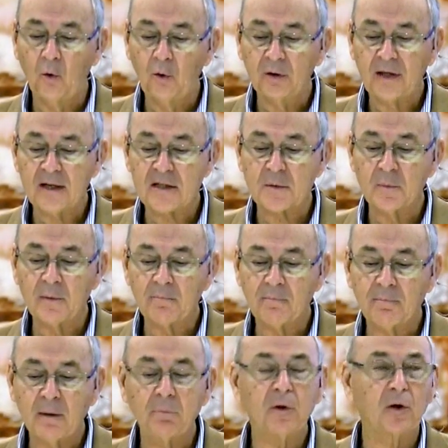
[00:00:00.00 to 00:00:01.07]
Old
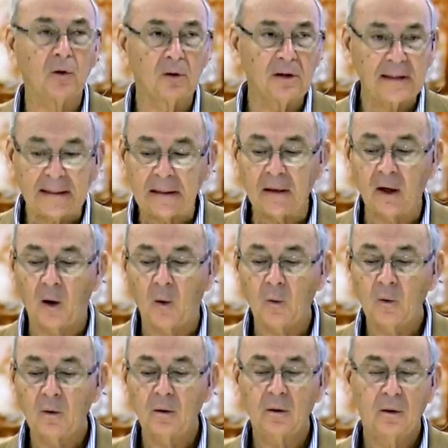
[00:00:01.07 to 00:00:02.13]
Testament biblical lingo
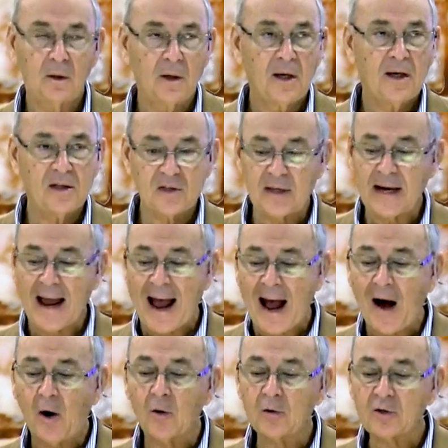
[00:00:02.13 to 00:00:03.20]
is that
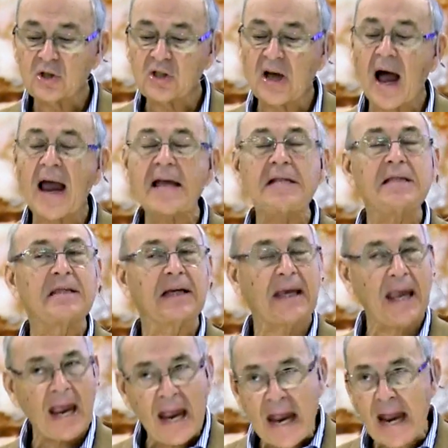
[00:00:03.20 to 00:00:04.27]
outside the
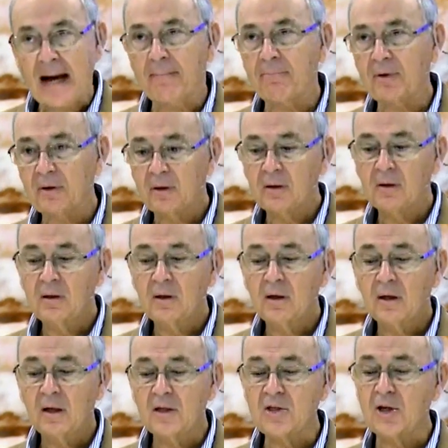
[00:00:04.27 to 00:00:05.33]
camp
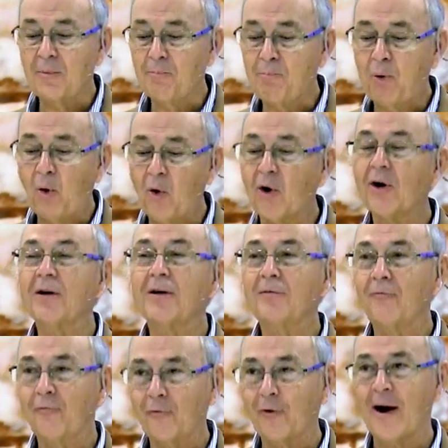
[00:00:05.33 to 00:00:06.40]
is an
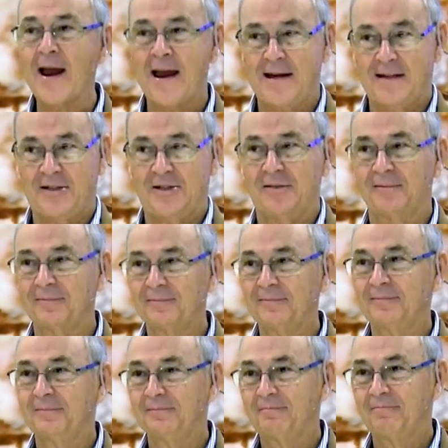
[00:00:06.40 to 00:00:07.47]
important phrase,
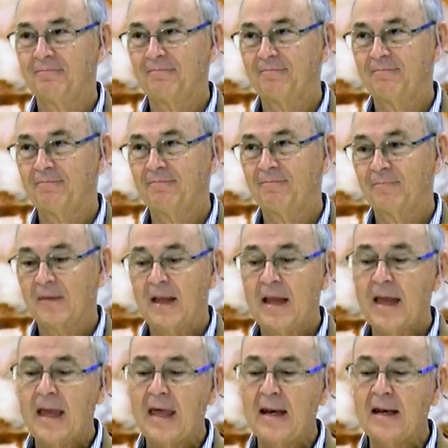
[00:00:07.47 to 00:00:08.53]

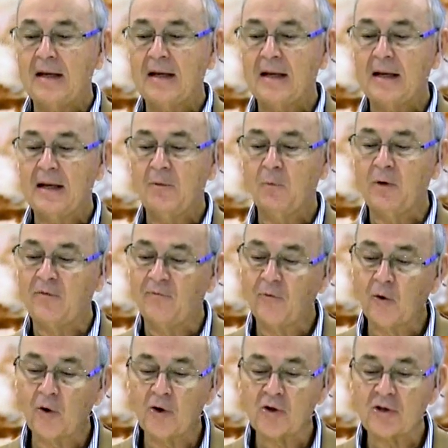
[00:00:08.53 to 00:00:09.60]
and it
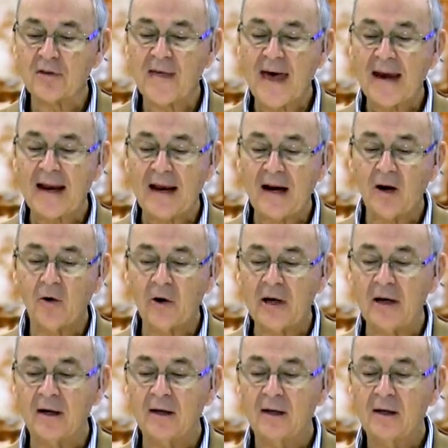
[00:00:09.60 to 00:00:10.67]
refers to that
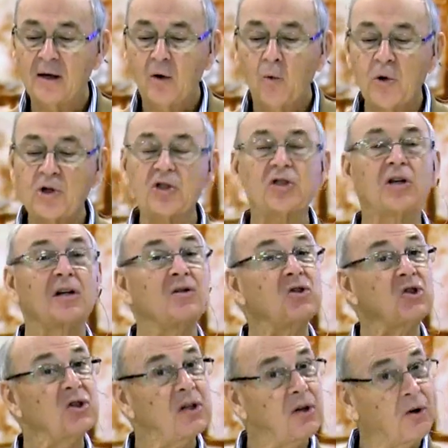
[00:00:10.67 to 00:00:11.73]
area which is
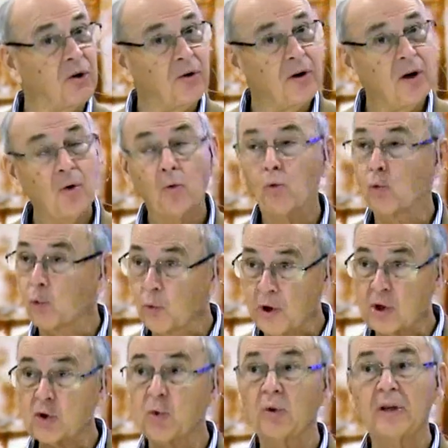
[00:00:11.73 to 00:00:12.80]
considered
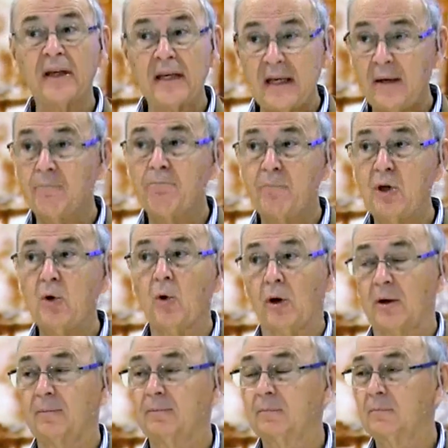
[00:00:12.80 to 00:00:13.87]
ritually impure.